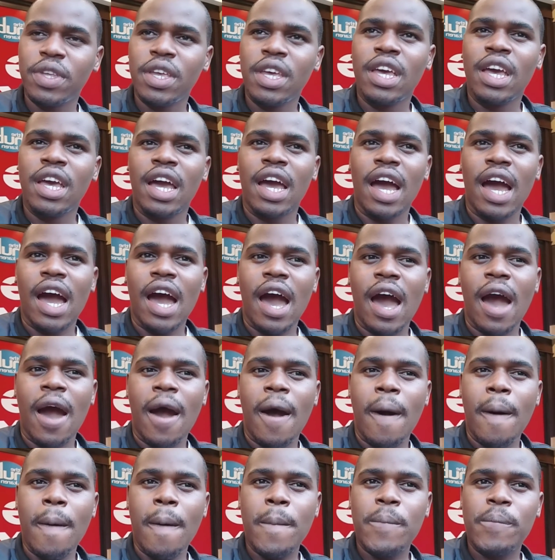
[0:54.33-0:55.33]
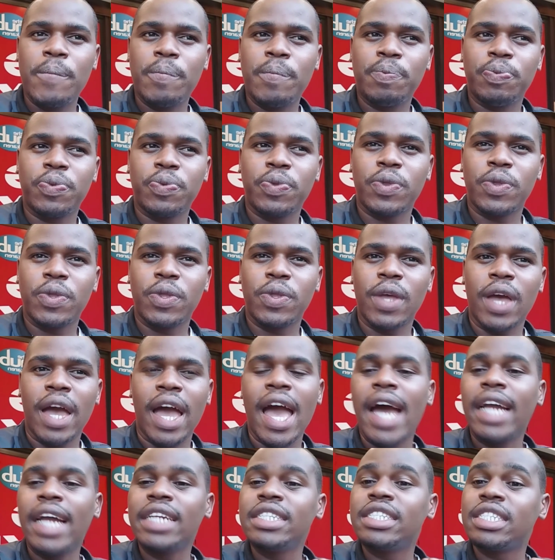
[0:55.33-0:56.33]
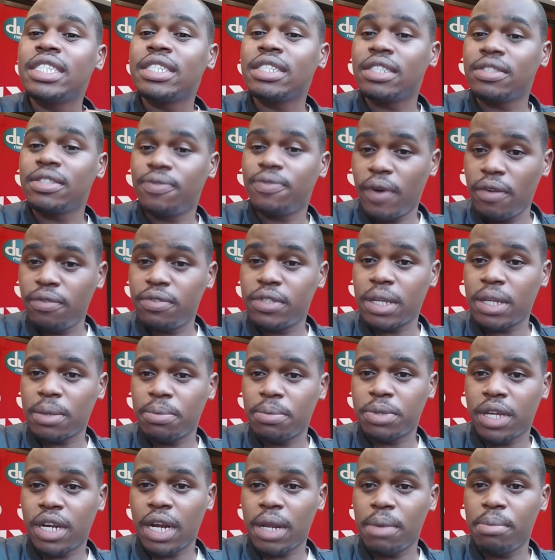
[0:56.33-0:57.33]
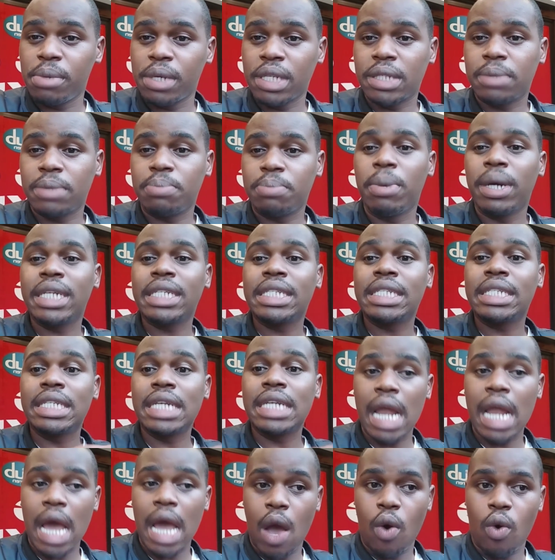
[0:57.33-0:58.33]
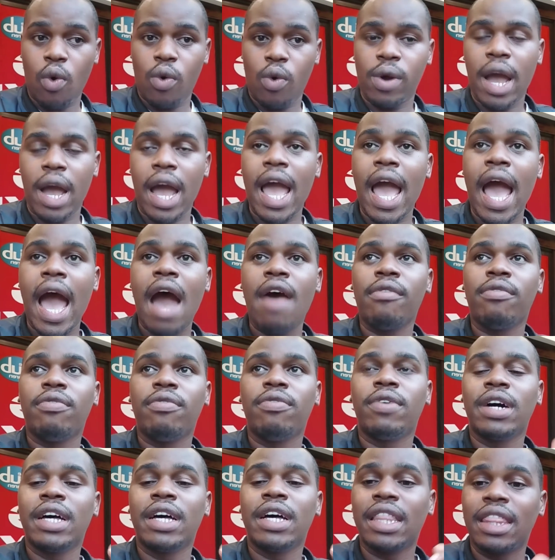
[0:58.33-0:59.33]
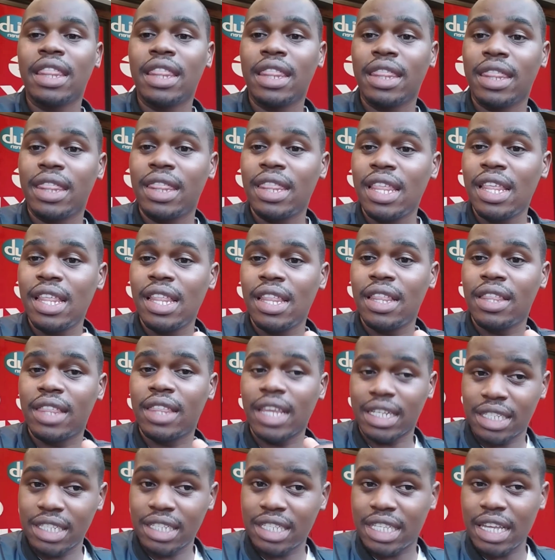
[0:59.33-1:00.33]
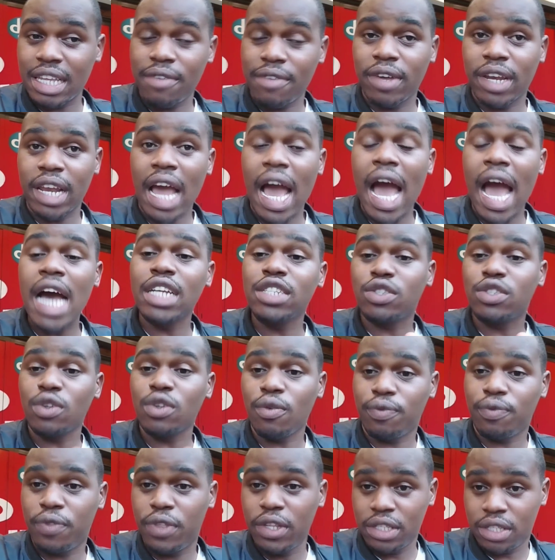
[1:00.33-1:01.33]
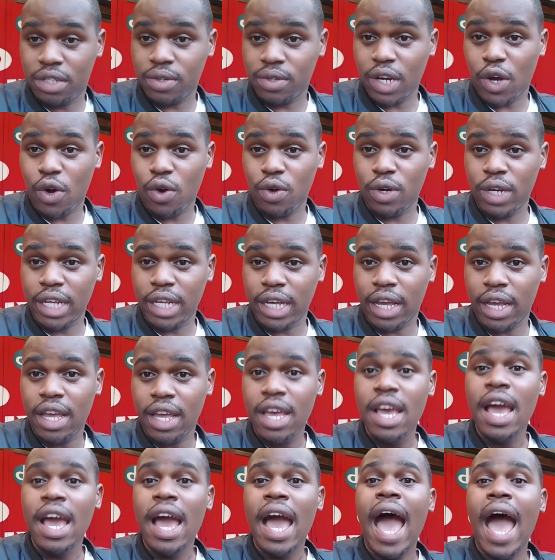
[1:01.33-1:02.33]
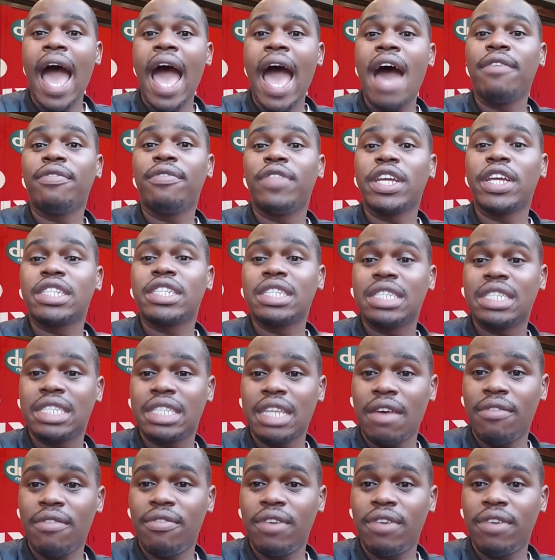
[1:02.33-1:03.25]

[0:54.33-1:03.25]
um, I had five subscribers but now I have 37 as of this recording I have 37